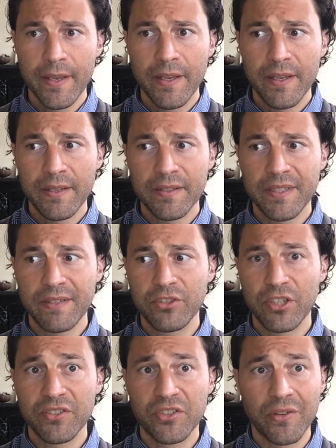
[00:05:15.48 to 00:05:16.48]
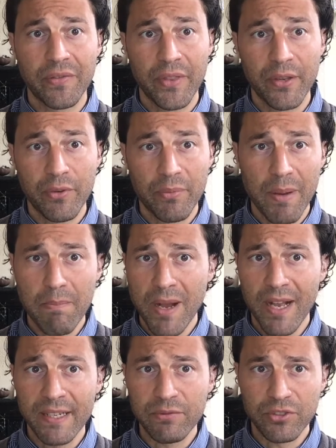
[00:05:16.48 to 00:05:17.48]
instead of trying to solve everything with my
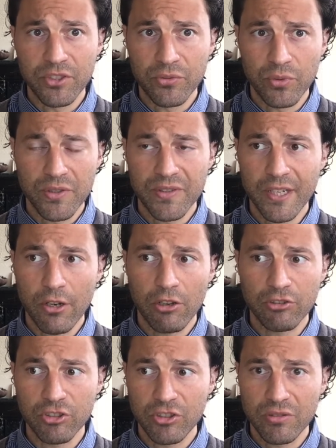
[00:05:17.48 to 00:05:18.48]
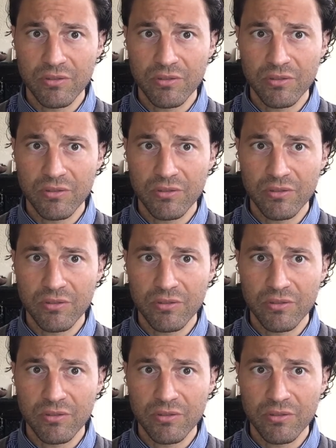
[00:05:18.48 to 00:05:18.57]
mind, which is what psychology